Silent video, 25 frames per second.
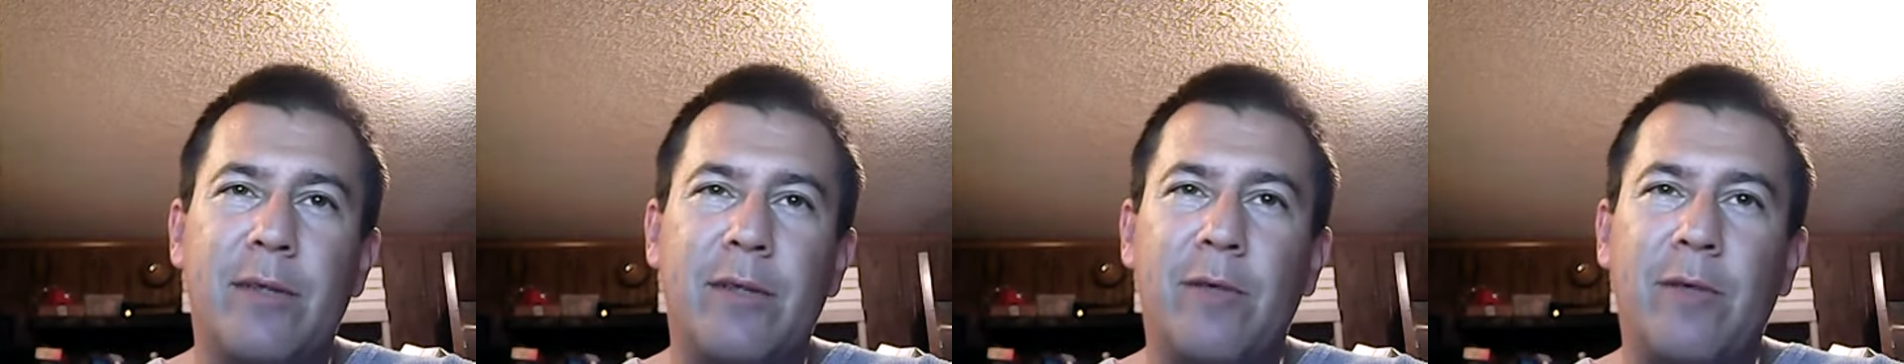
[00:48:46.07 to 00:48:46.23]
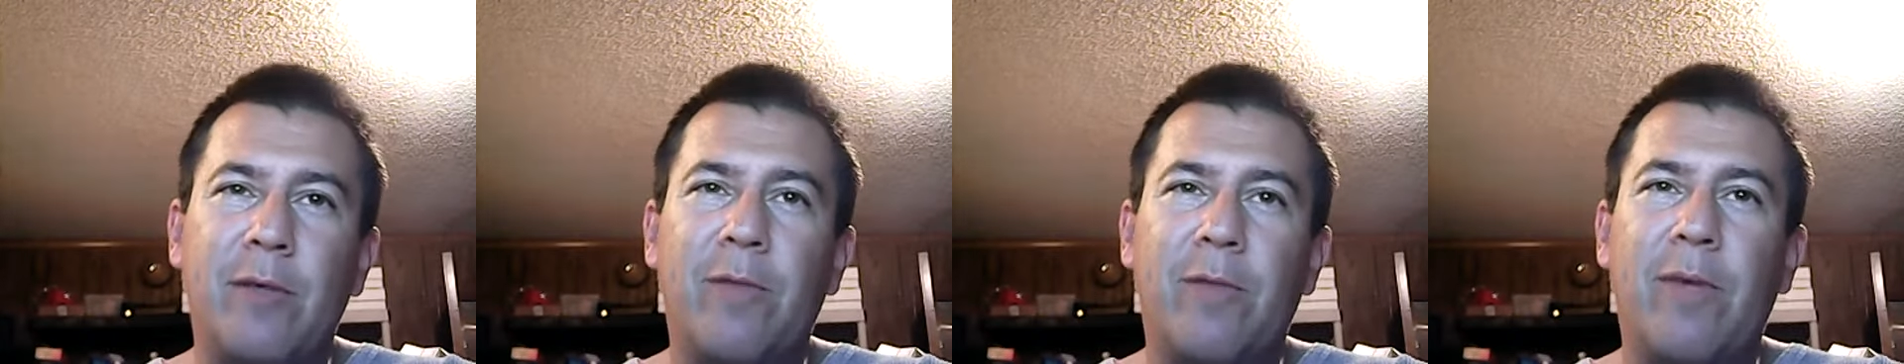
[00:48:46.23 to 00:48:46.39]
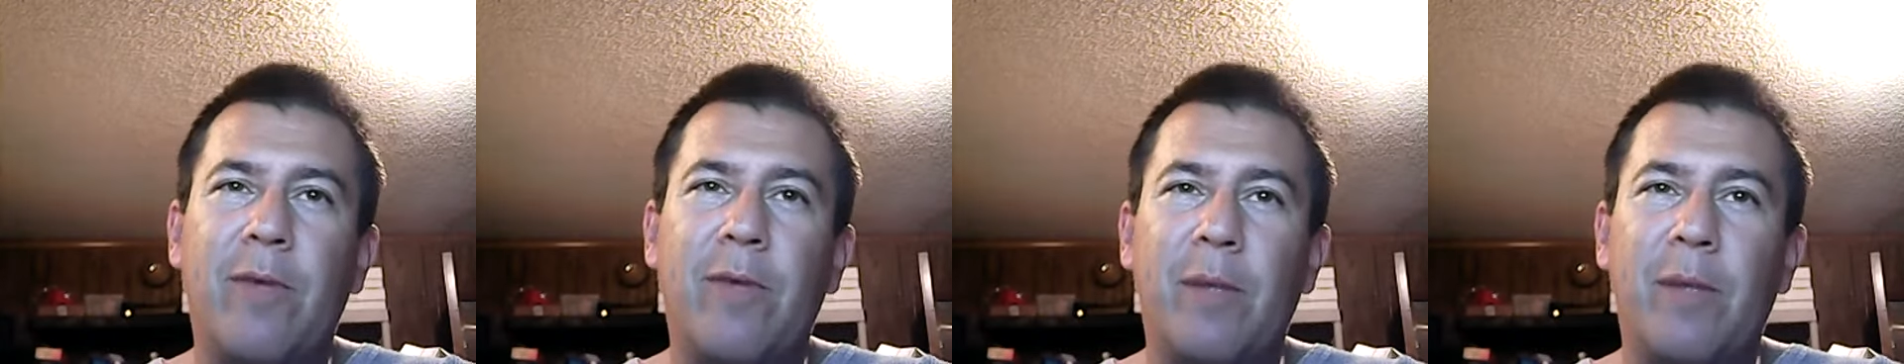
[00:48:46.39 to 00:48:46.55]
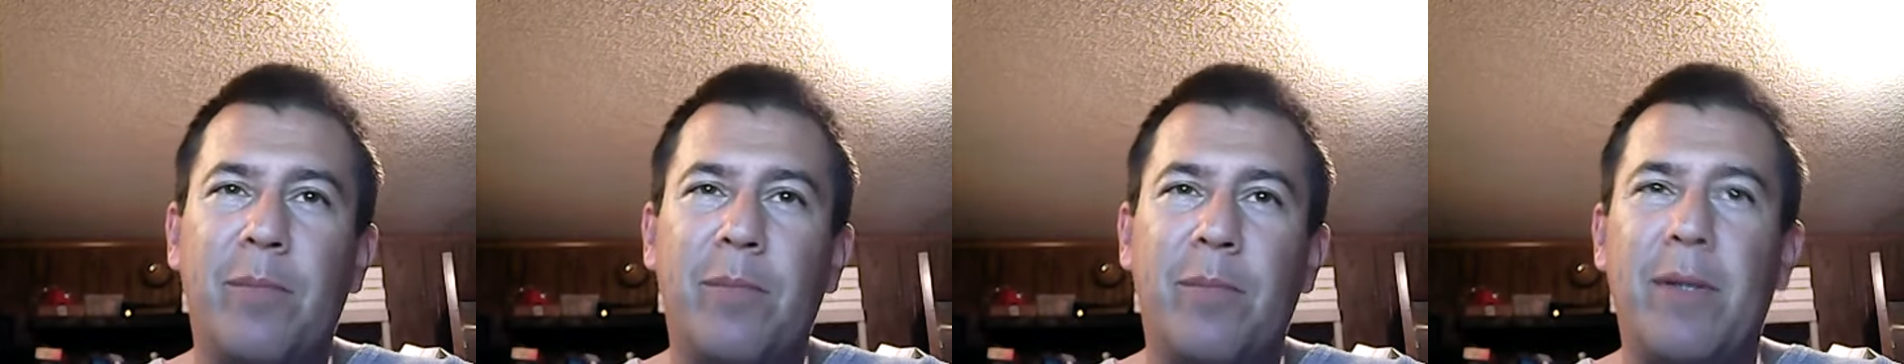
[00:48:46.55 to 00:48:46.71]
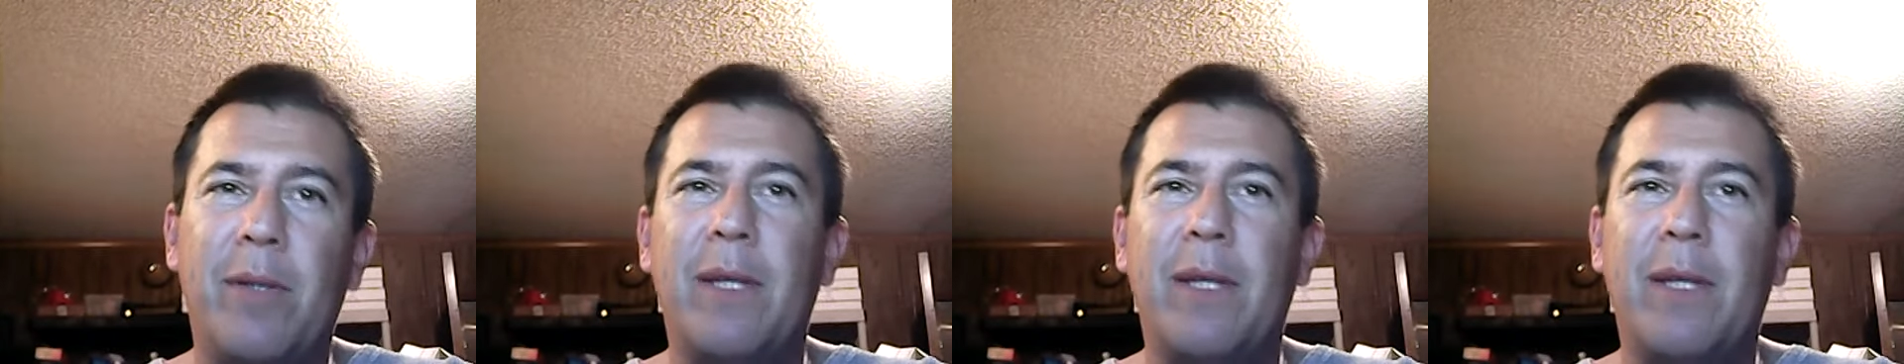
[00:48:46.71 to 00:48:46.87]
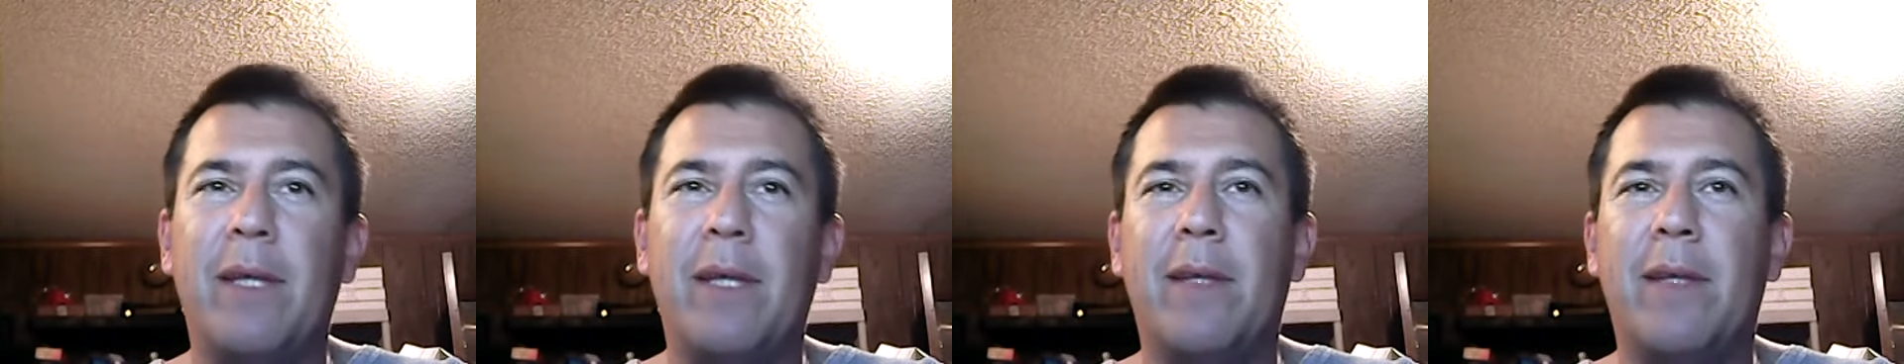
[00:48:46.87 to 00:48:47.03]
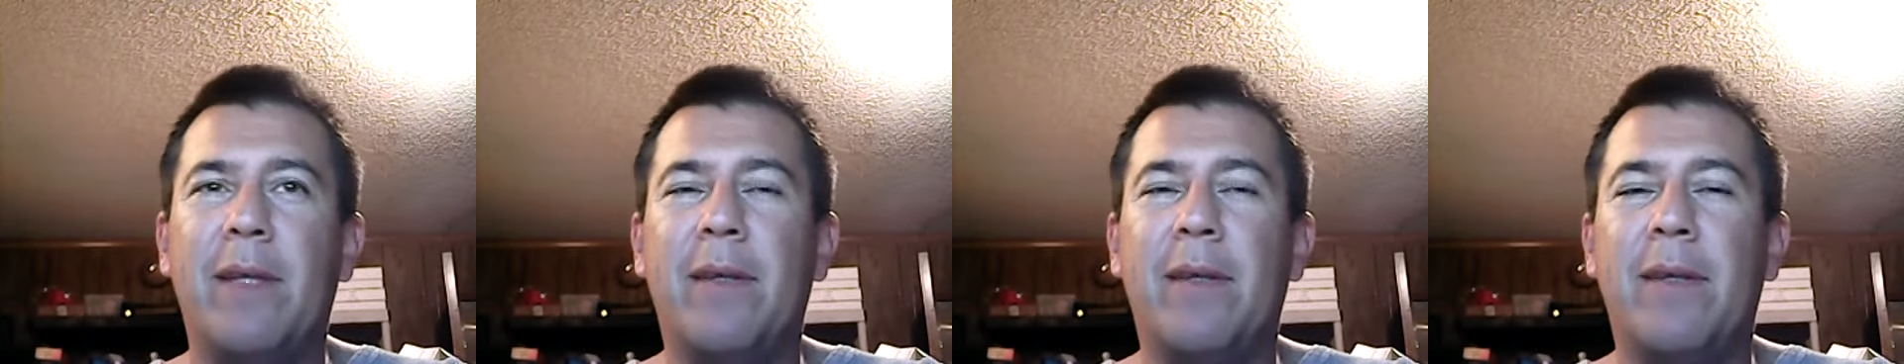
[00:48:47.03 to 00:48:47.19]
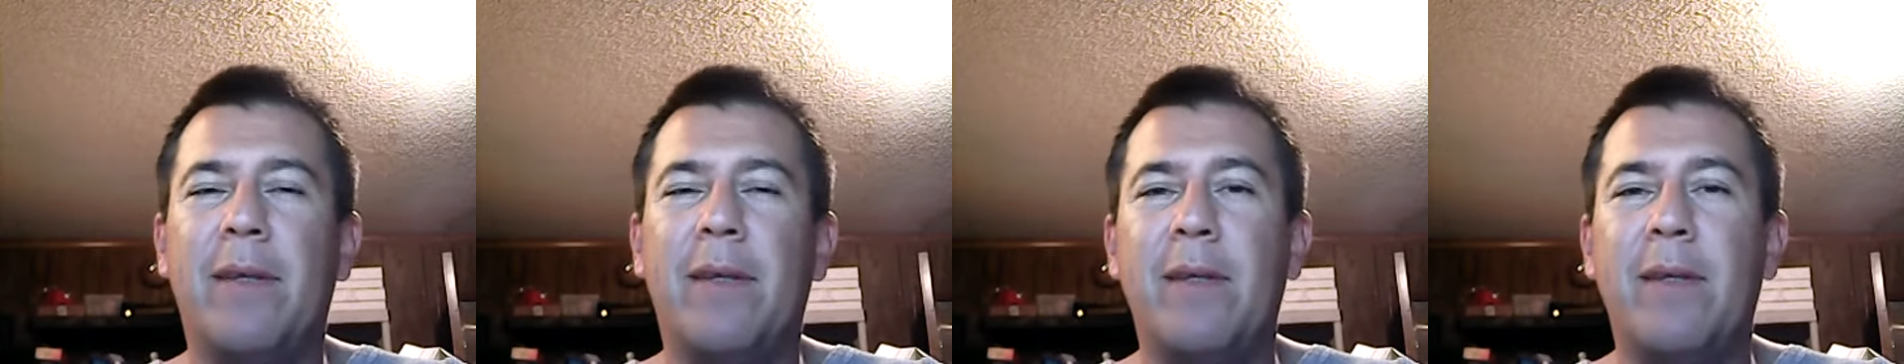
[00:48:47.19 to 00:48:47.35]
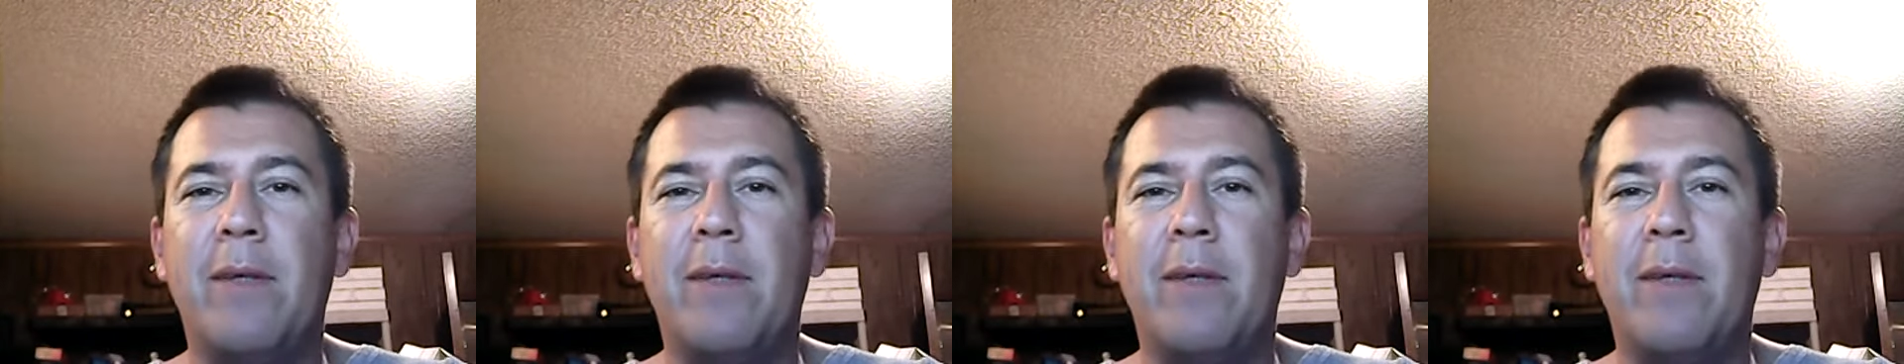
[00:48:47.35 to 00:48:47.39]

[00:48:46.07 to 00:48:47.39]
2 feet beneath